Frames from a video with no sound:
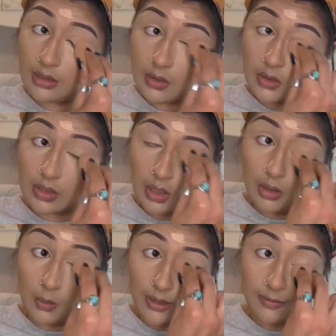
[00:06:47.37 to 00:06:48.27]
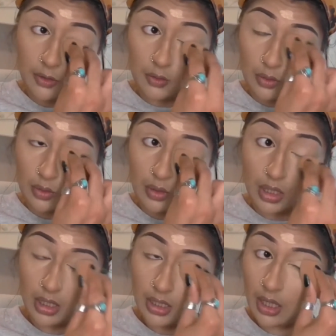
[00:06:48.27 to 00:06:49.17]
So if you
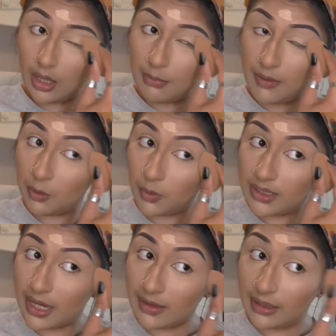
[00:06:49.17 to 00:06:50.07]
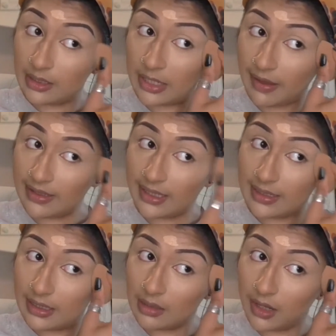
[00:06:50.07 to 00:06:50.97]
want to take that into
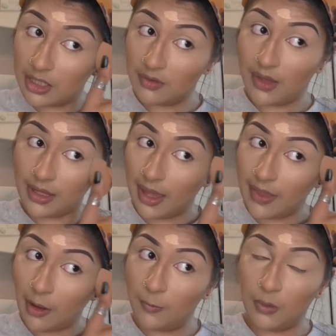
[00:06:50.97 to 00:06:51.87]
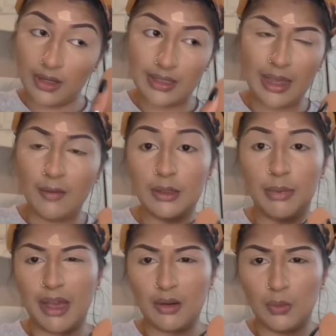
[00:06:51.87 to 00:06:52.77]
consideration, then get the e.l.f. one, because e.l.f.'s
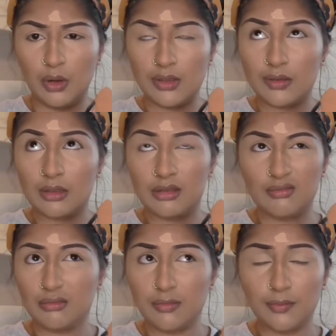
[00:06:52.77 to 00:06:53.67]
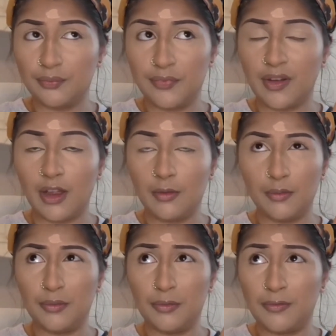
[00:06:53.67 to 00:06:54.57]
about, what's,
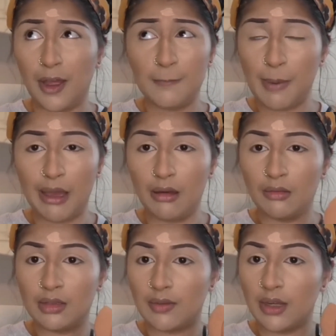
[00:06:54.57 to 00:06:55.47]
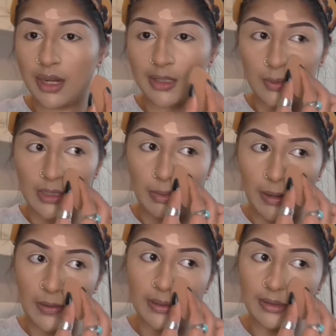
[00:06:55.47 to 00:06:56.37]
£5, and the NYX one's
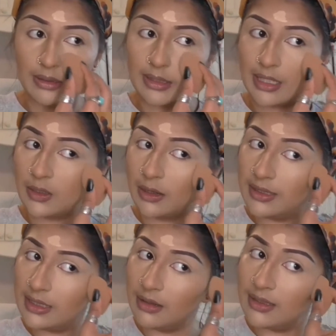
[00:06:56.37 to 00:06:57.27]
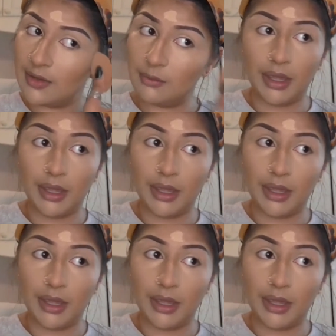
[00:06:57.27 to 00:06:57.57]
about £6.99,